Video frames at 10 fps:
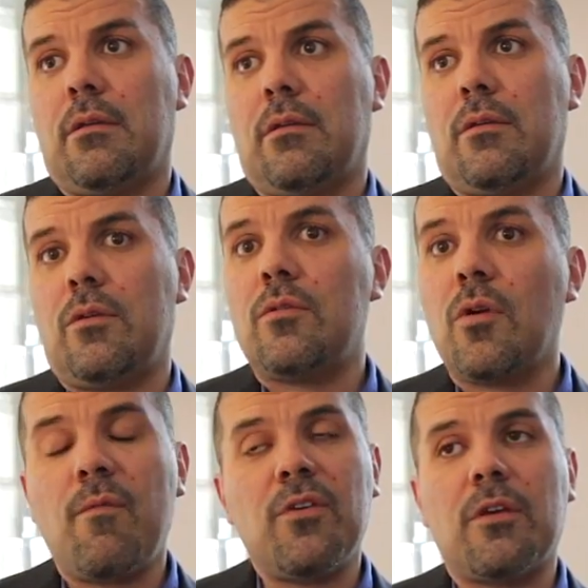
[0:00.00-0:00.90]
You know
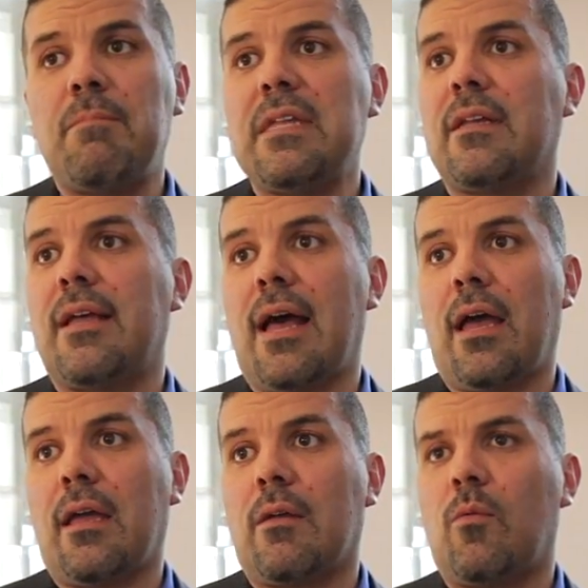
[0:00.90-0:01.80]
if you could beat the guy
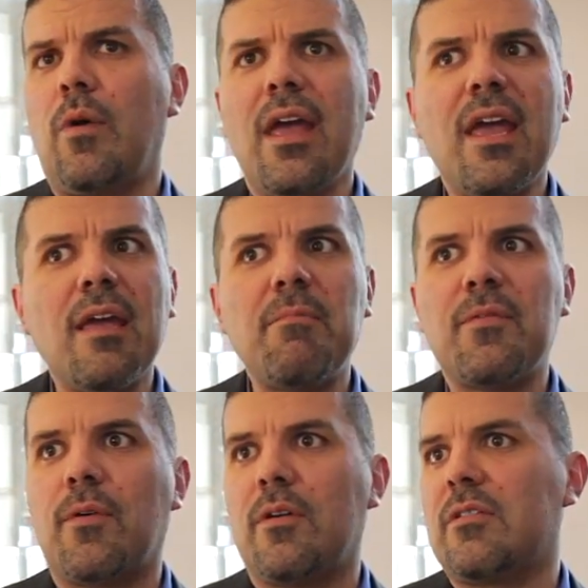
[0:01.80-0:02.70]
way
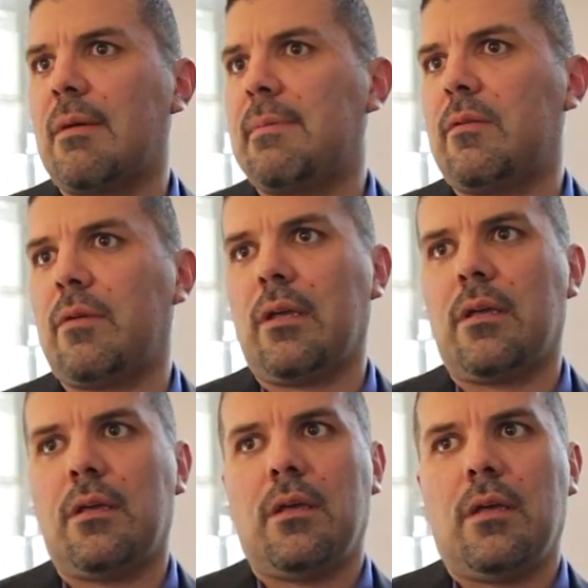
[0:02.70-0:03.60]
before you step in the ring.
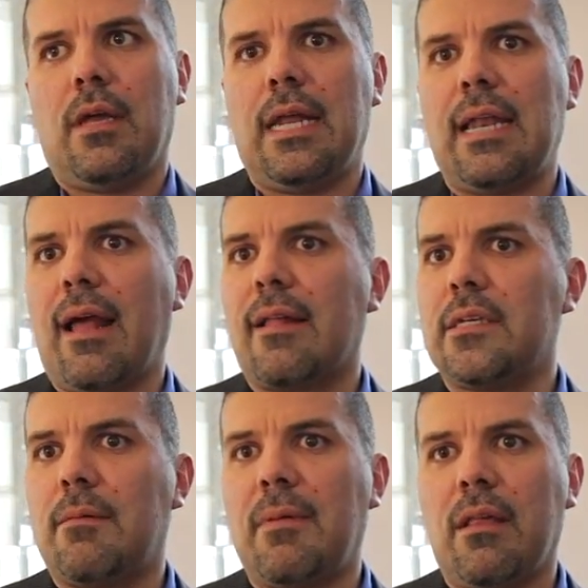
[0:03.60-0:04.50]
And like I
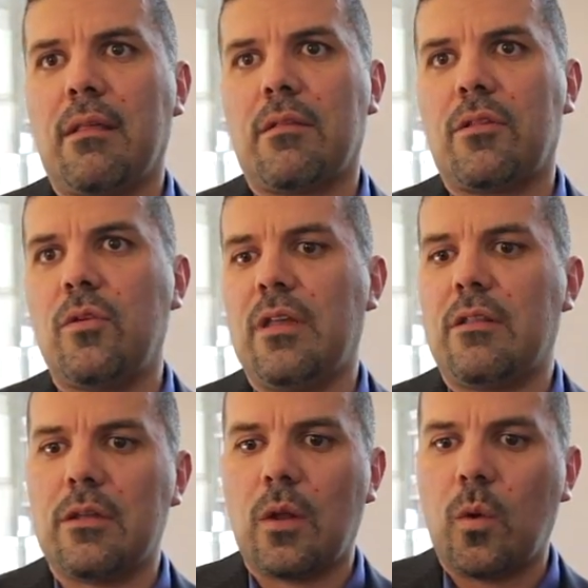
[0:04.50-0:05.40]
tell my students,
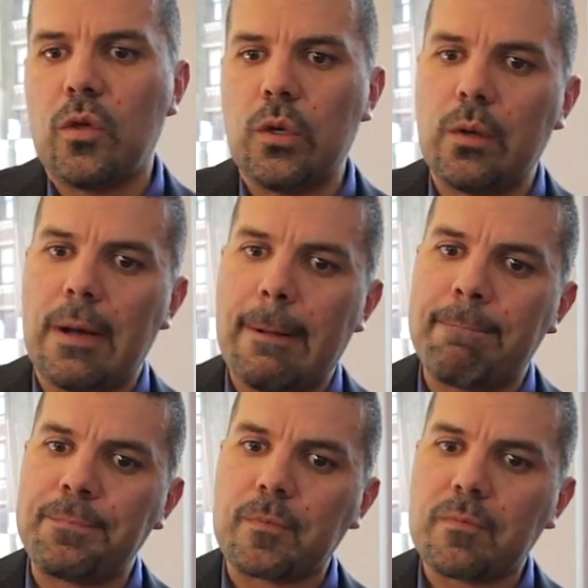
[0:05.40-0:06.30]

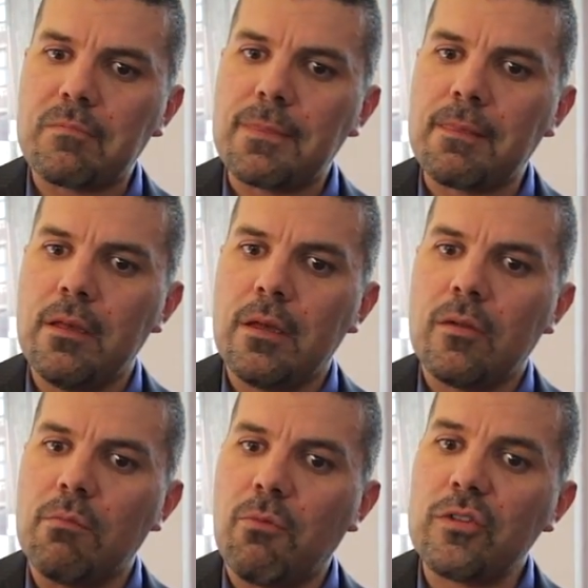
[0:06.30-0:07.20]

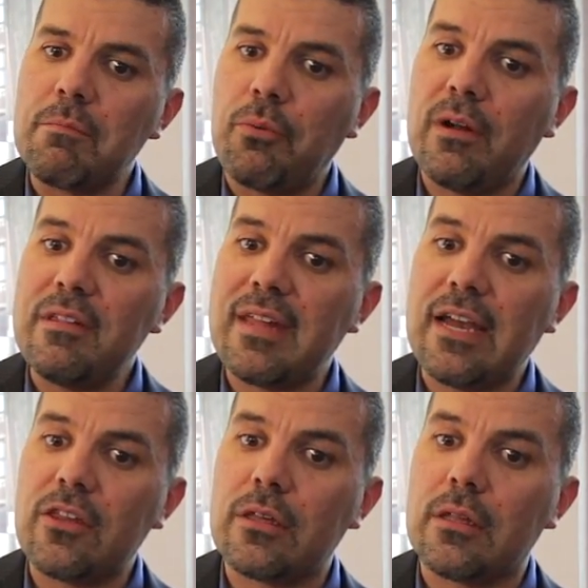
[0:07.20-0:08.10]
the most important
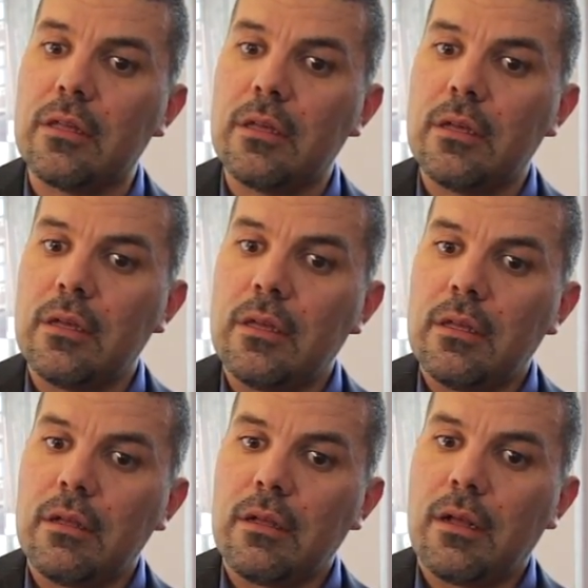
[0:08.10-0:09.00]
section
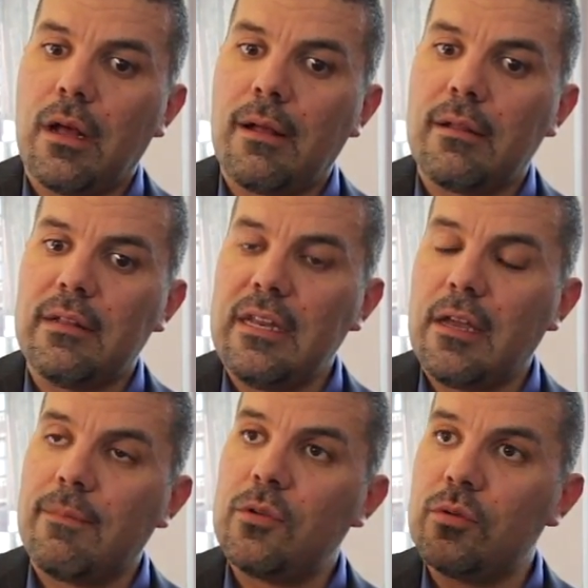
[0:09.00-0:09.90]
leading
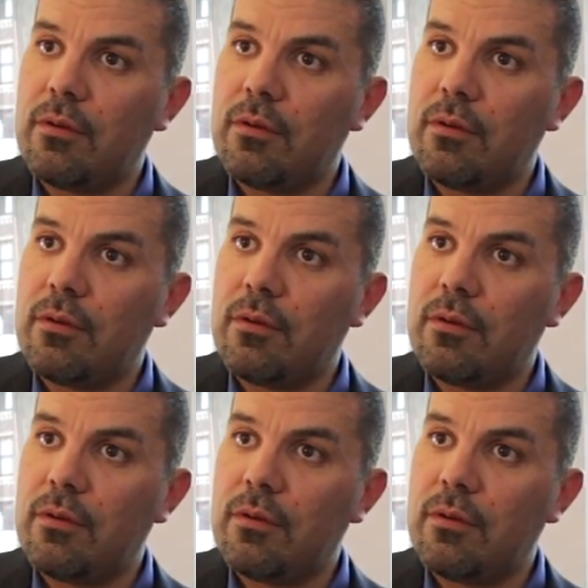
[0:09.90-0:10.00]
up to a